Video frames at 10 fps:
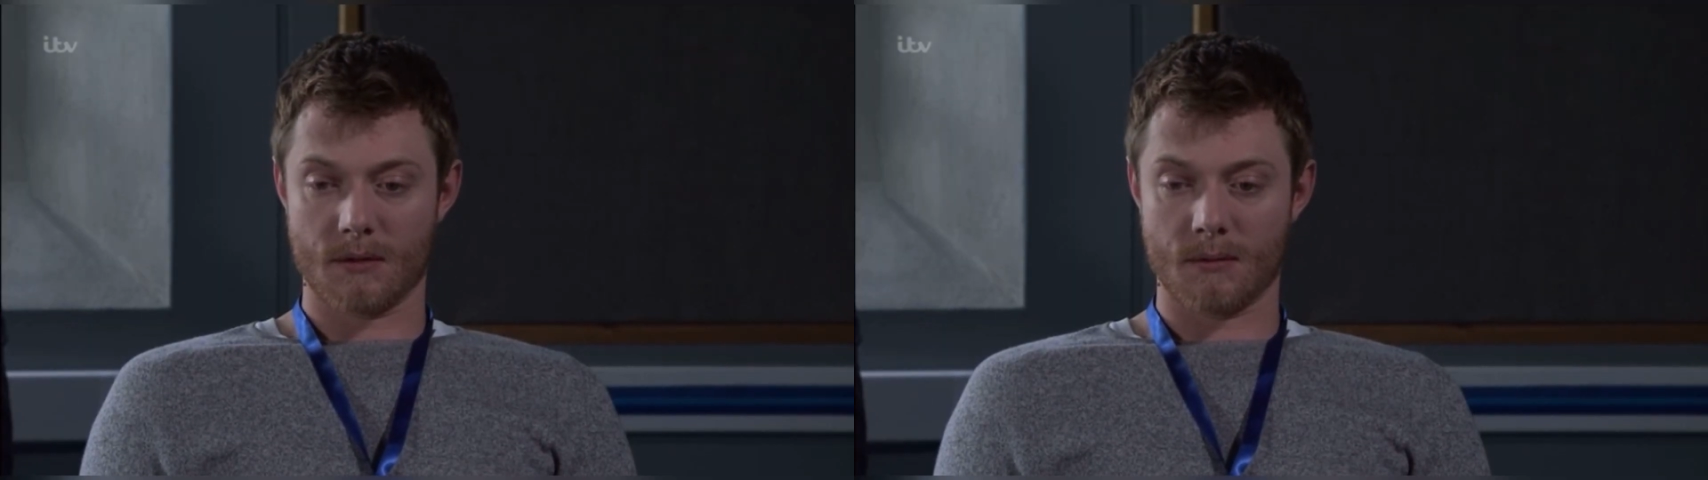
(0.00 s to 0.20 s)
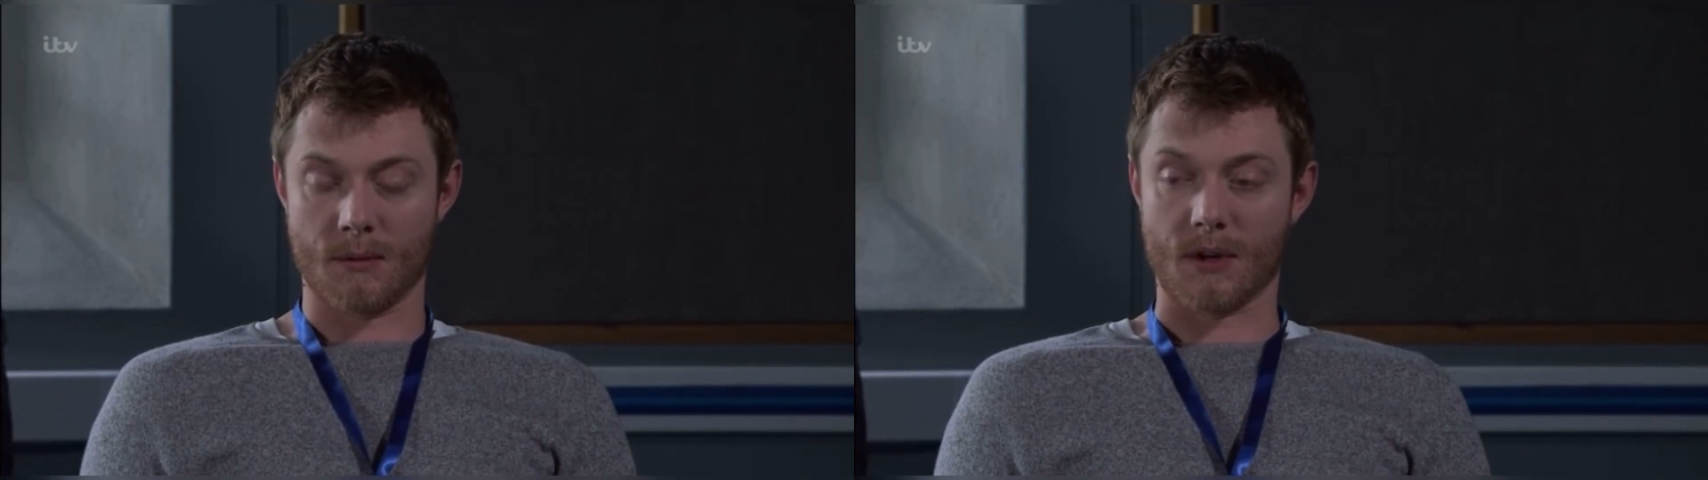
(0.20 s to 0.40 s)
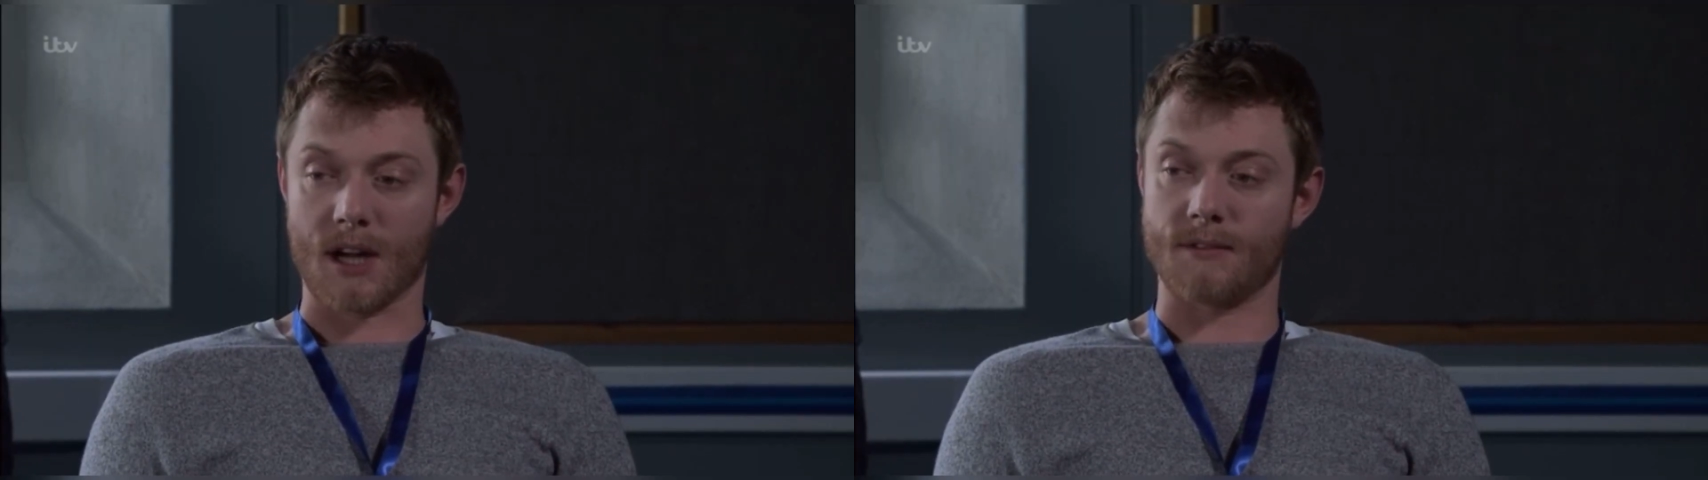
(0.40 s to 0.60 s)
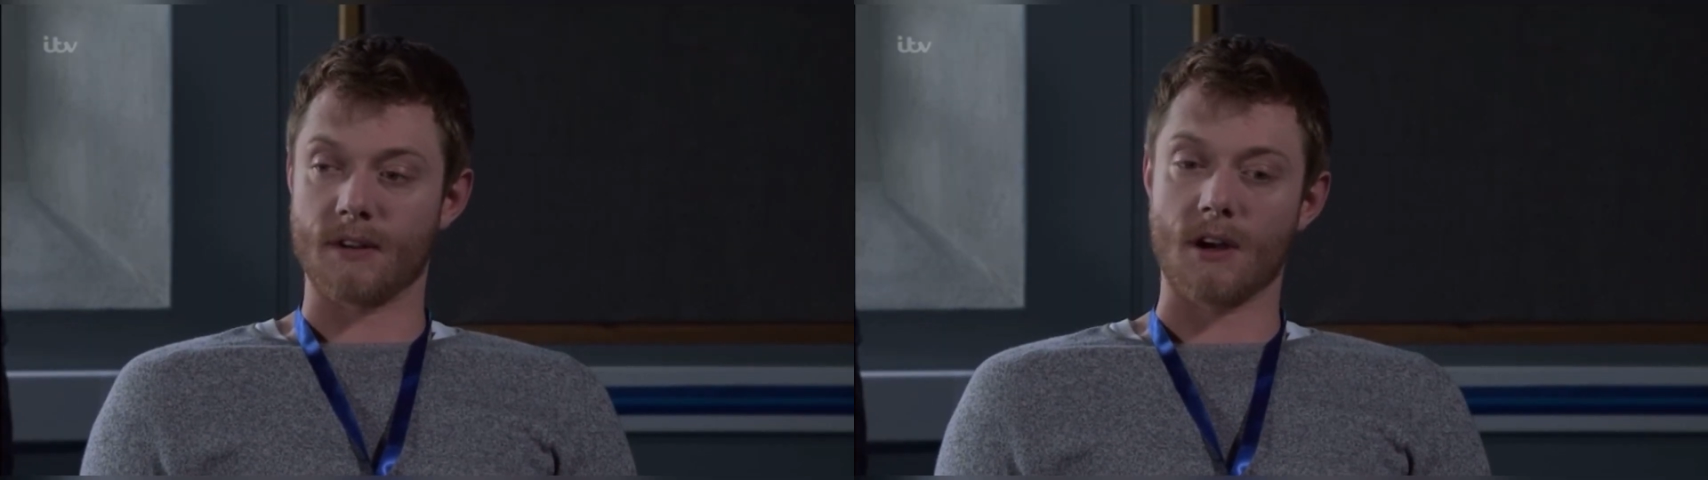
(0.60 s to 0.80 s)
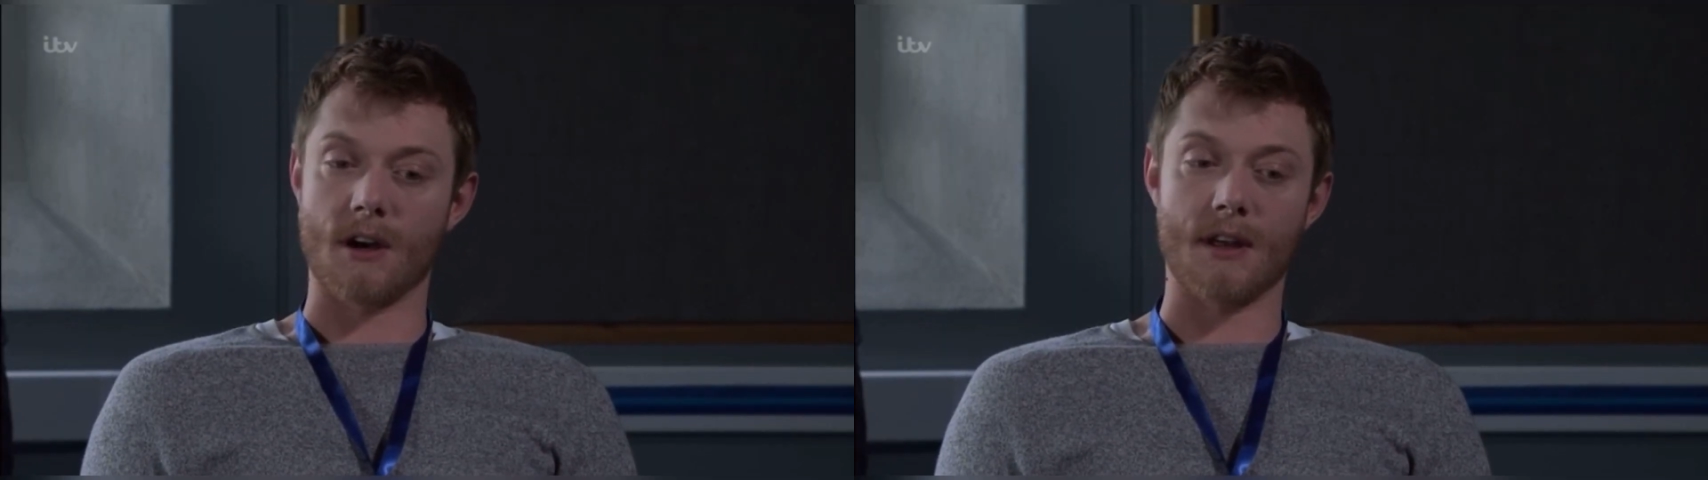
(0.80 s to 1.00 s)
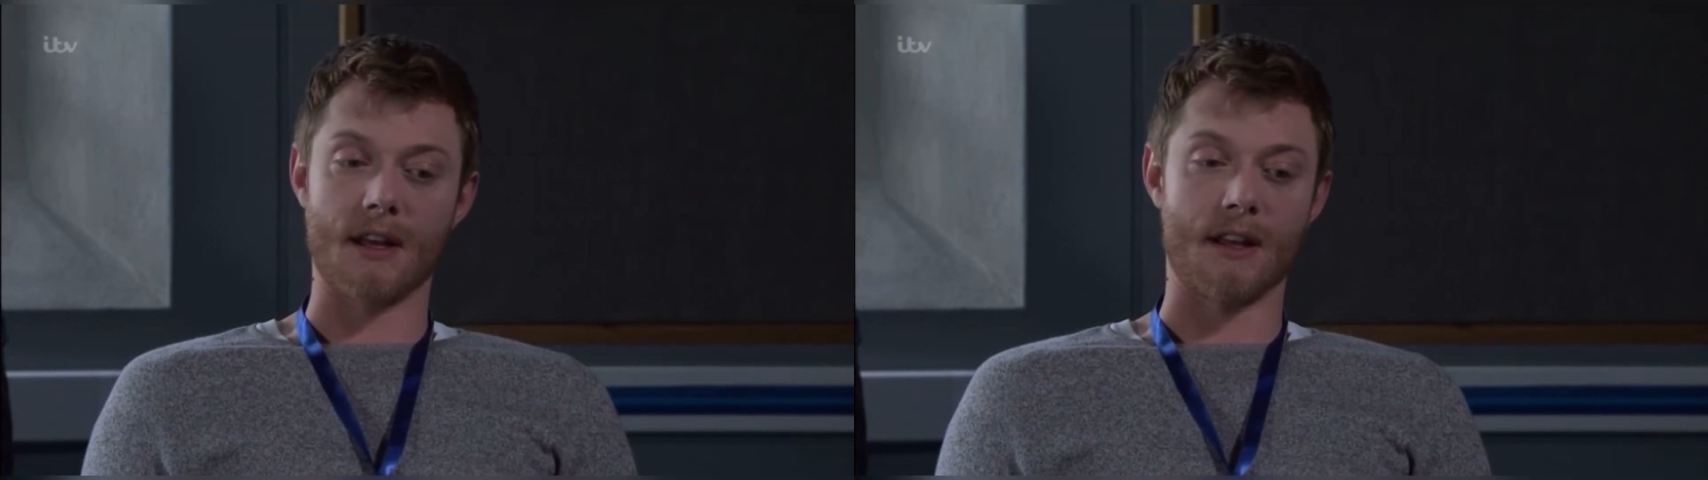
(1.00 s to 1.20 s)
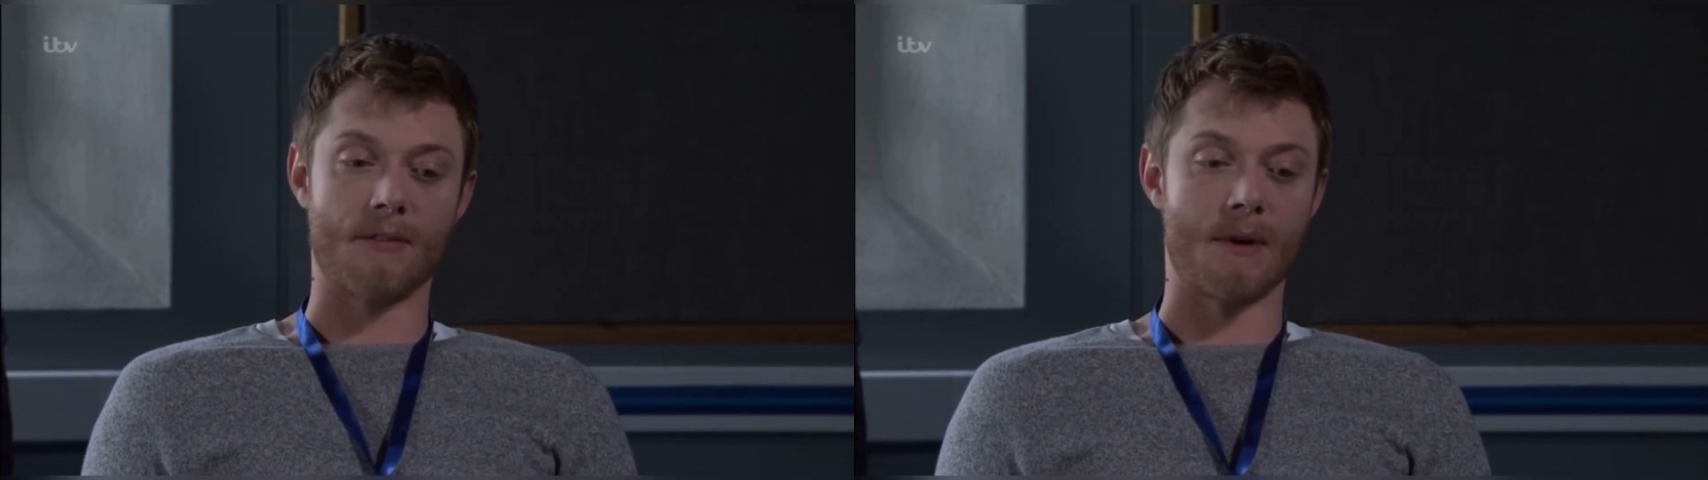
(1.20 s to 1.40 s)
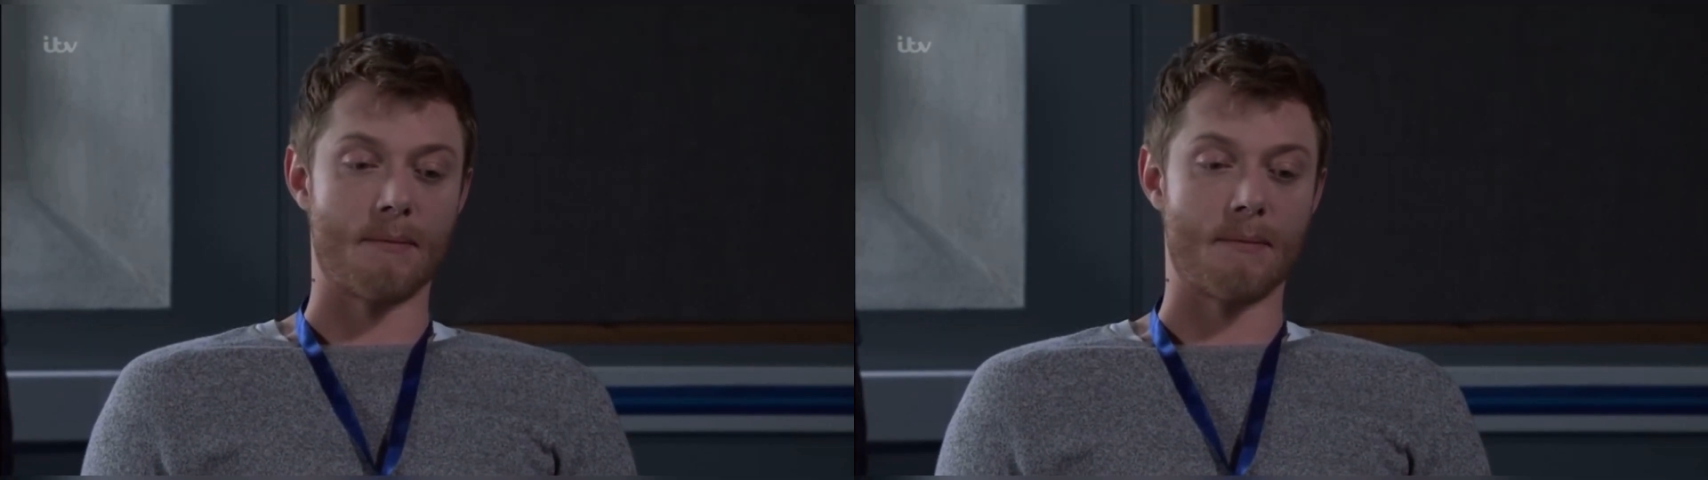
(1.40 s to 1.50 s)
Thought I'd forgot that I'd left my